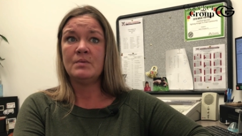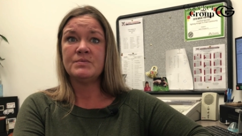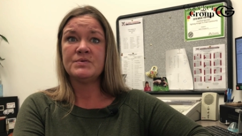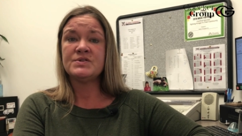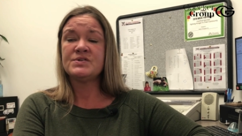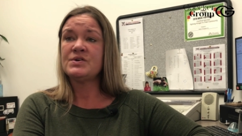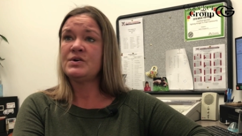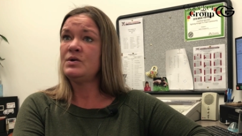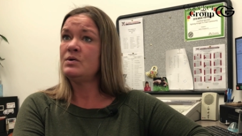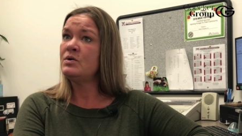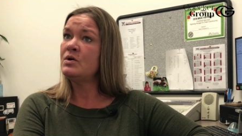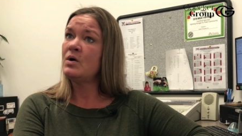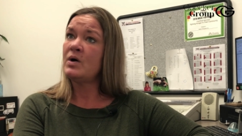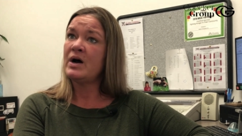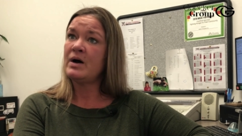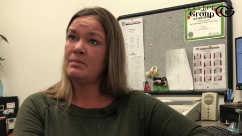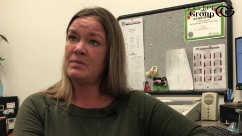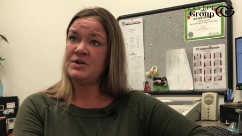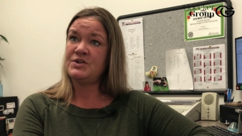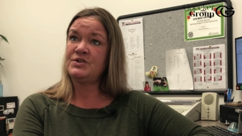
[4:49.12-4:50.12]
so you know
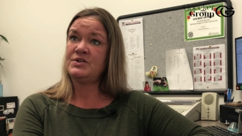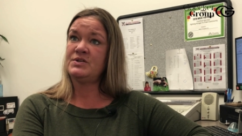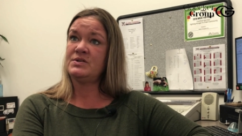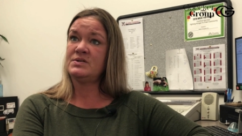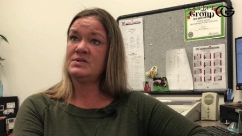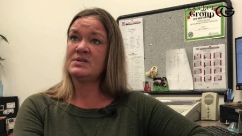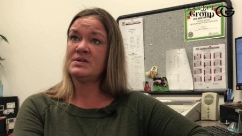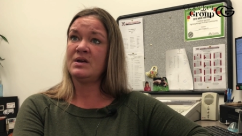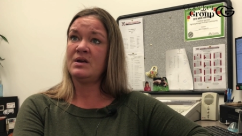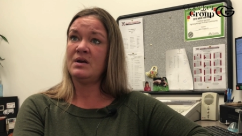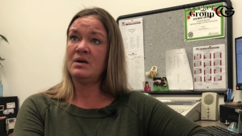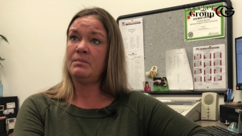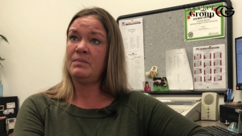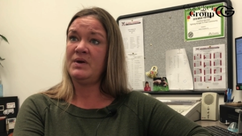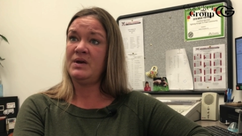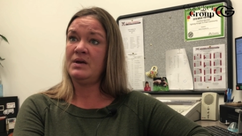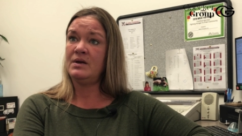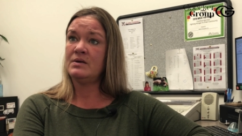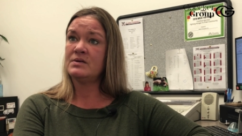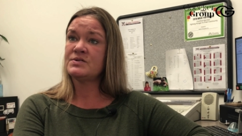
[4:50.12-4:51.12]
how much it's going to
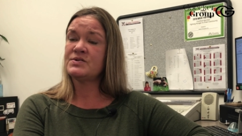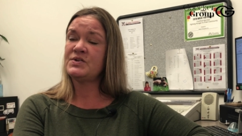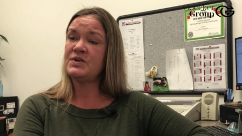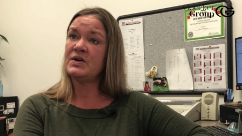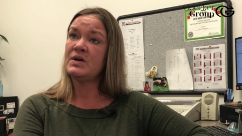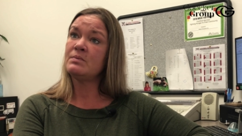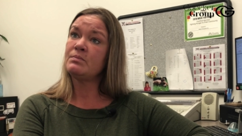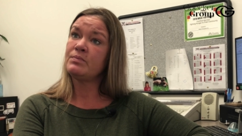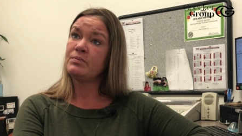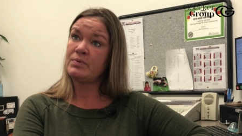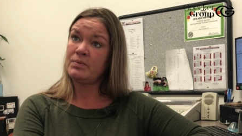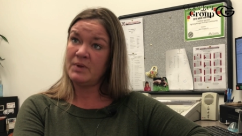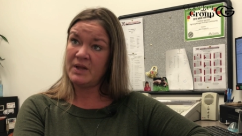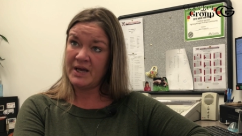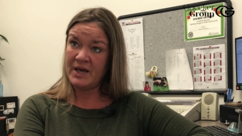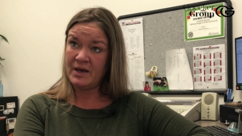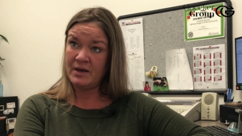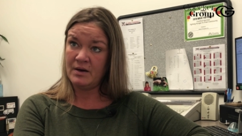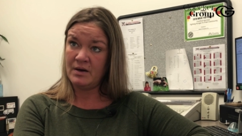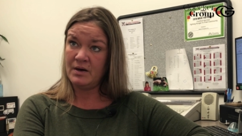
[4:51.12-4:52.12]
be, so you can
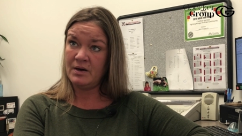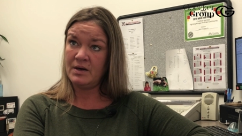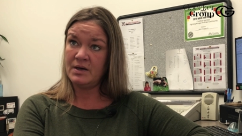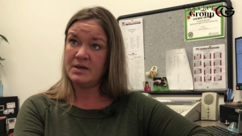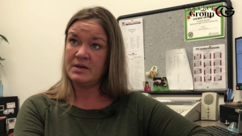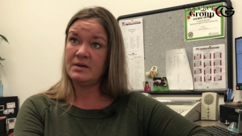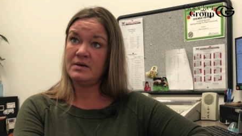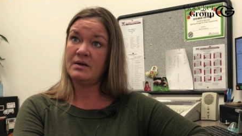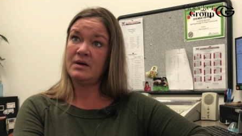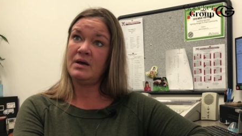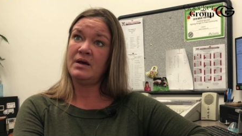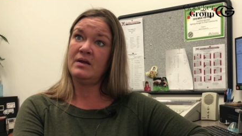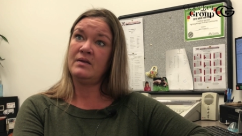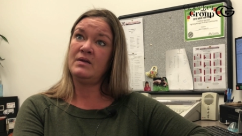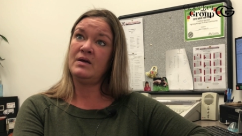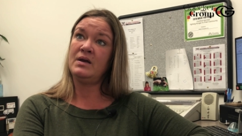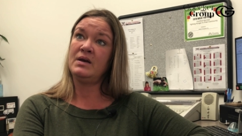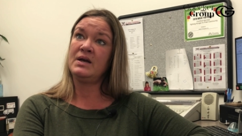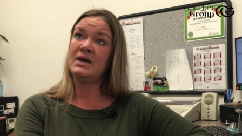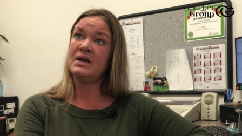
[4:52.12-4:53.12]
plan on it, and
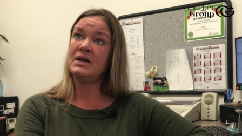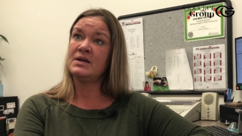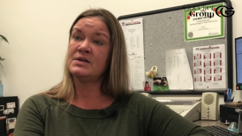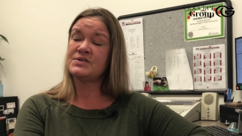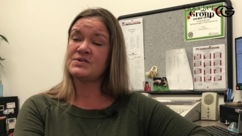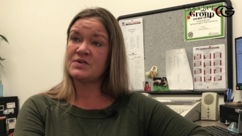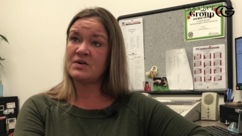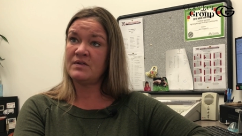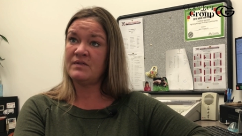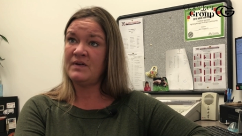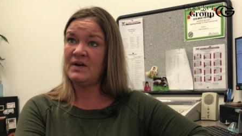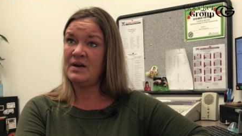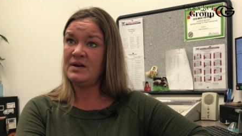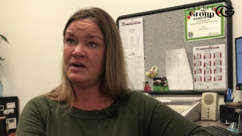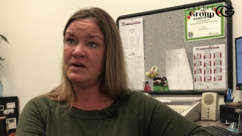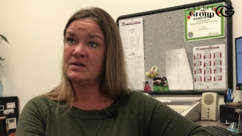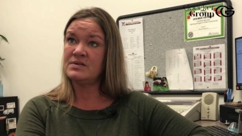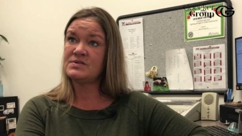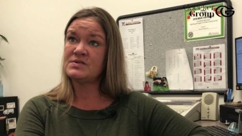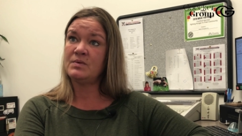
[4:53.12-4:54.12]
then get a survey
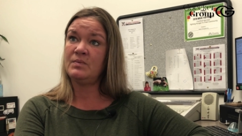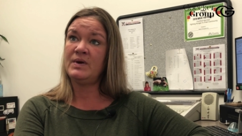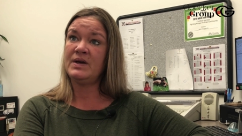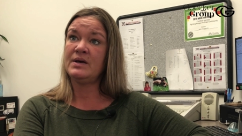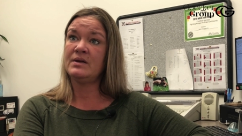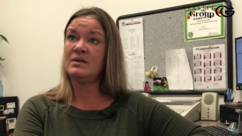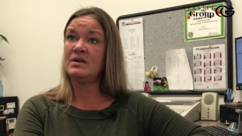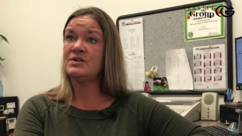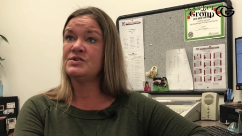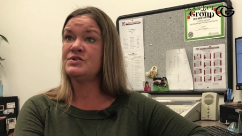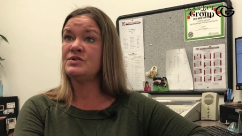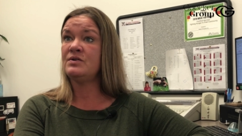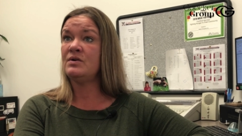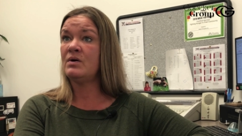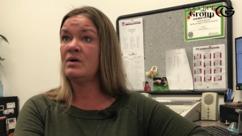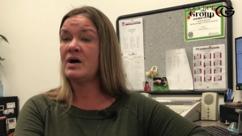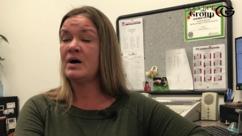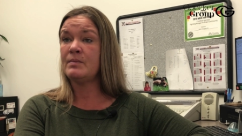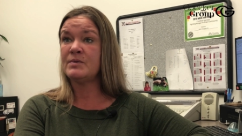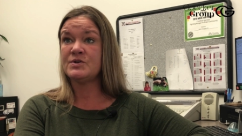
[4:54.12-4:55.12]
done so we can let you
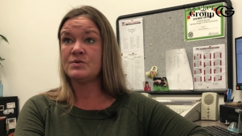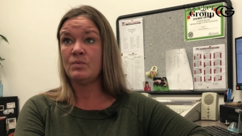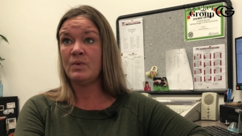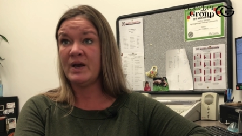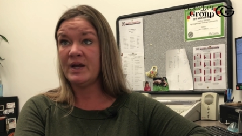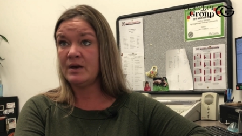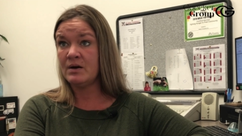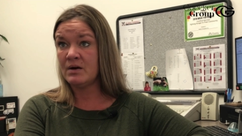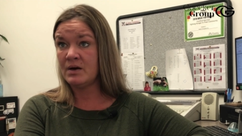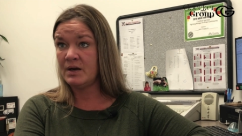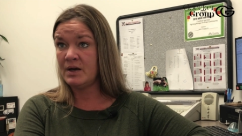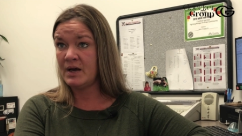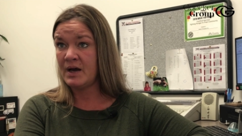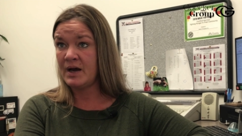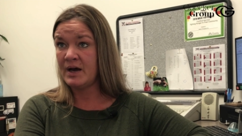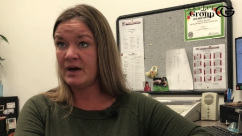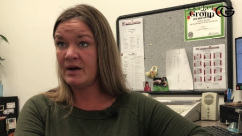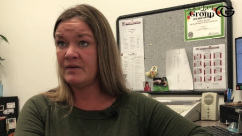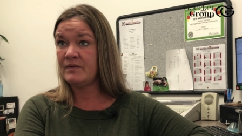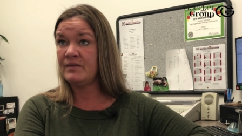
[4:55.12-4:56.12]
know how much weight you're going to
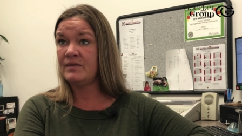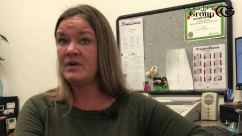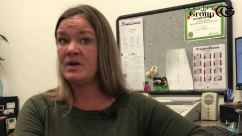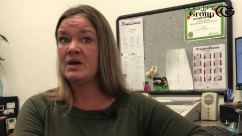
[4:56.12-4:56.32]
have.